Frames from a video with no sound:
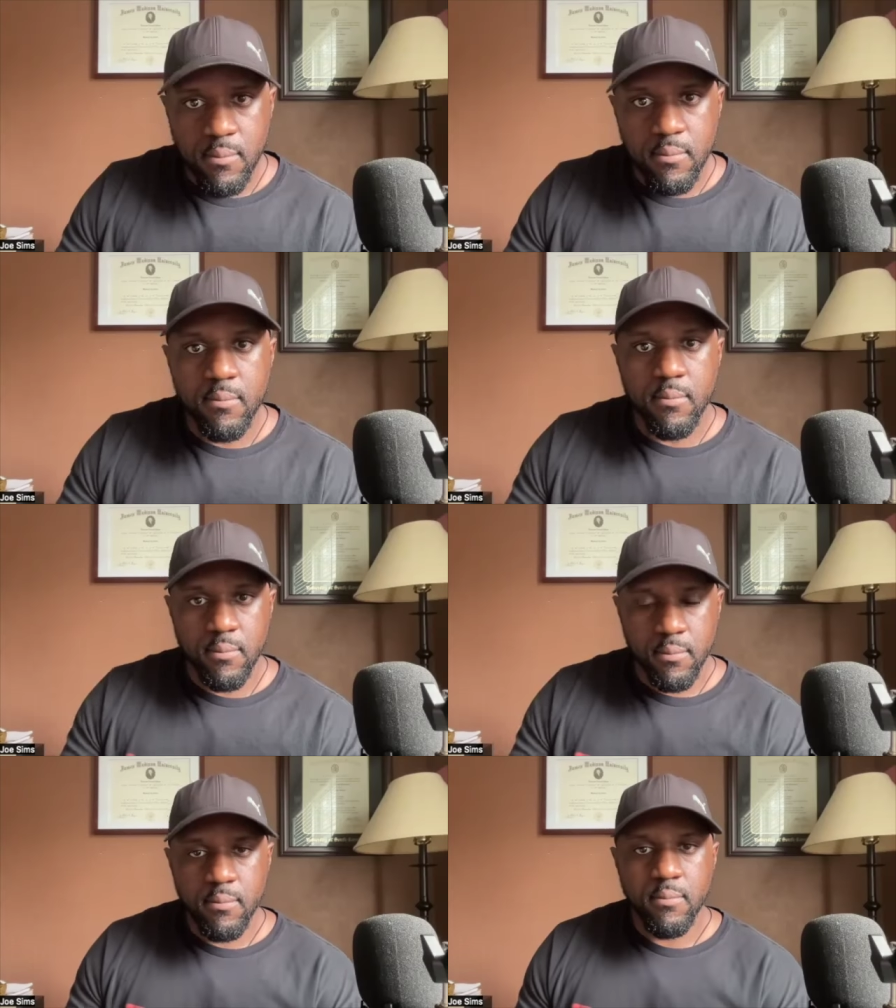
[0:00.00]
So
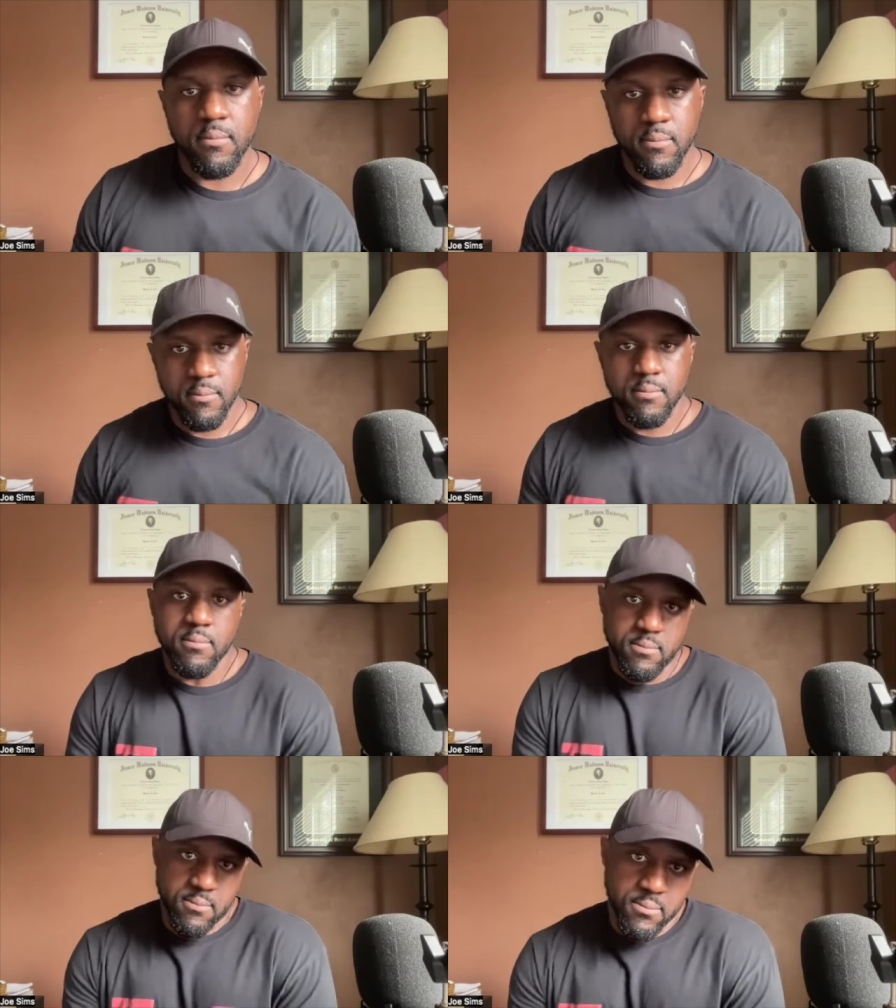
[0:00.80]
mm-hmm.
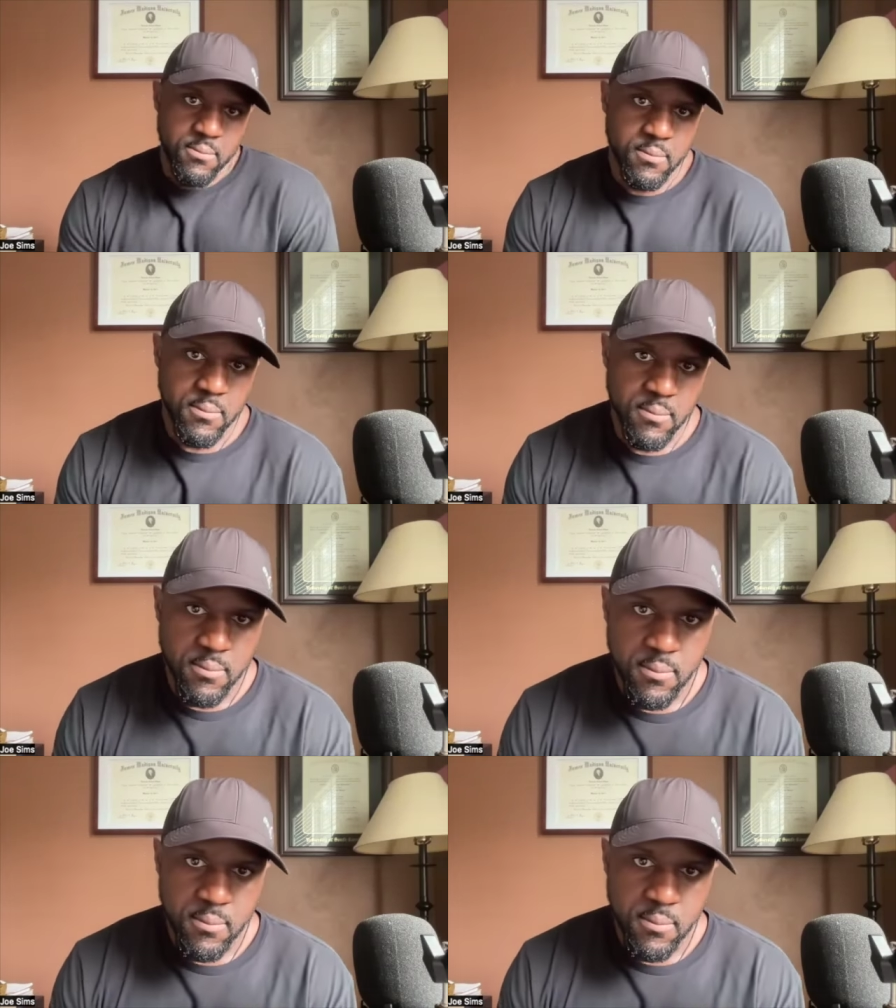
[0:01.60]
it's definitely a,